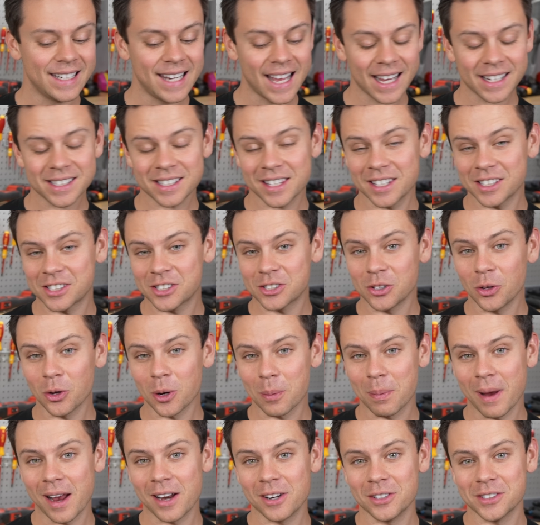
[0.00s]
Next, the solar
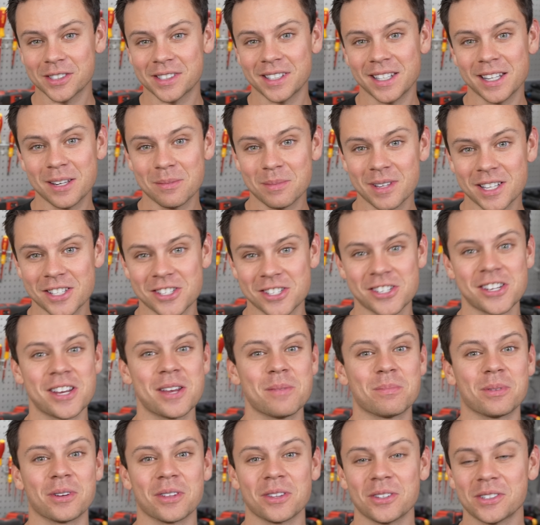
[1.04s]
panels need to be
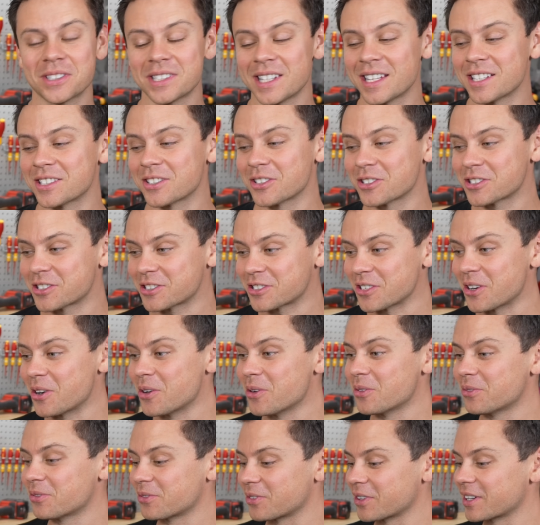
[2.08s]
cheaper. Those things are so
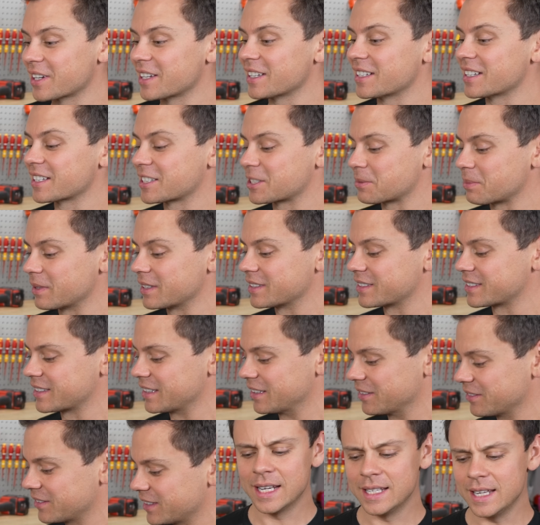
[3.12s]
freaking
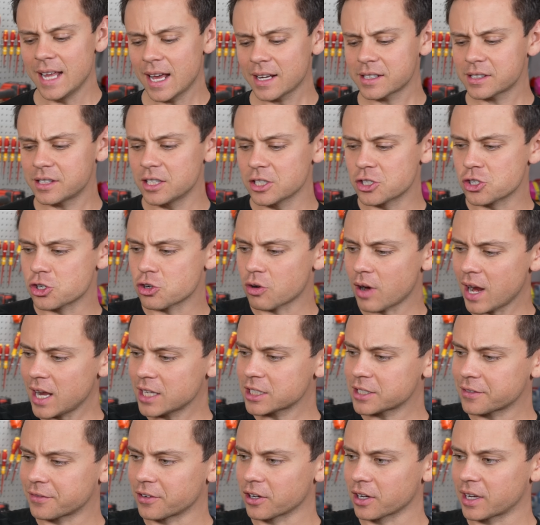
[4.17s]
expensive. Next, the
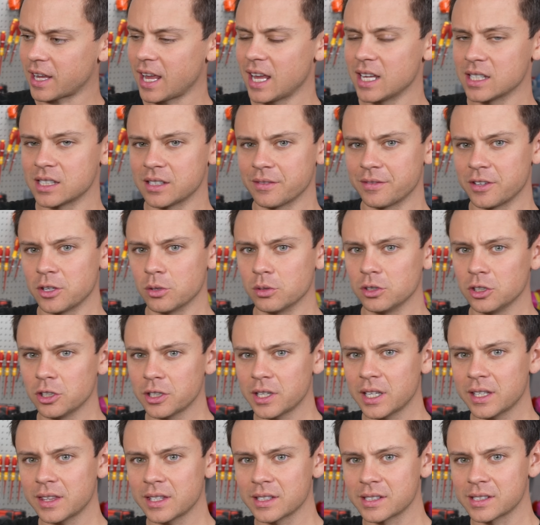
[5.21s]
transfer case. If you look
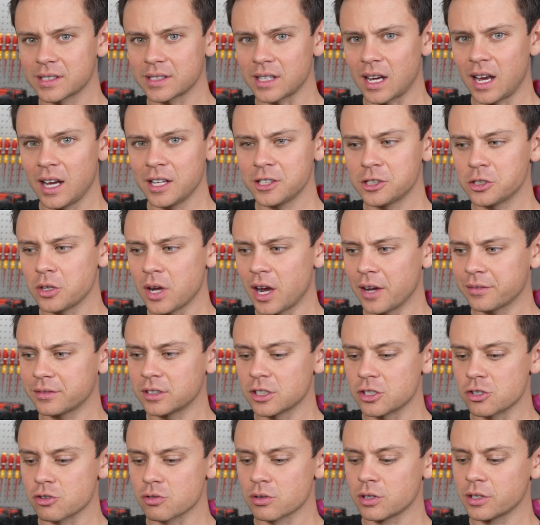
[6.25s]
at the sides, you have to
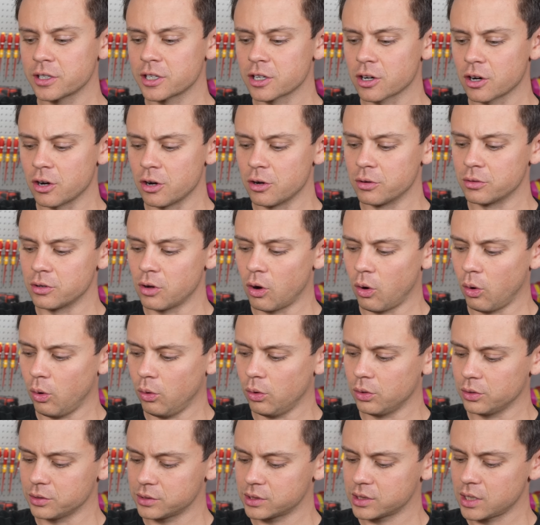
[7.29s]
drill your own
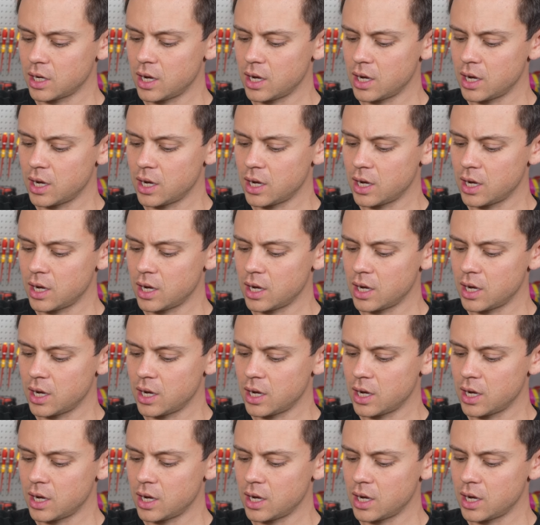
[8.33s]
holes,